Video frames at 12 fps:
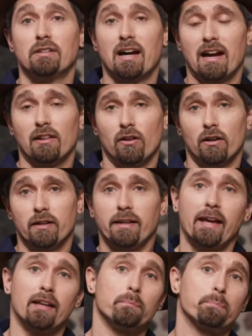nylon
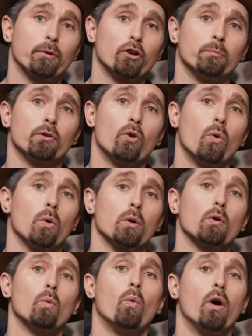and
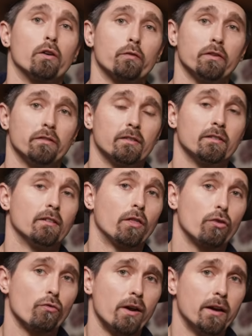permacore water-resistant
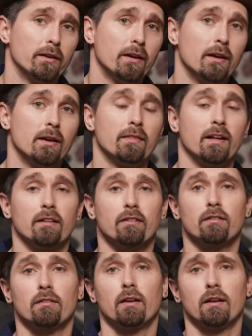thread
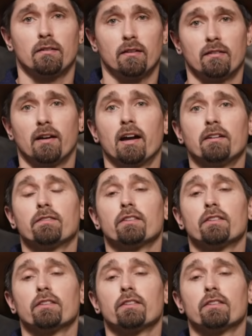that's designed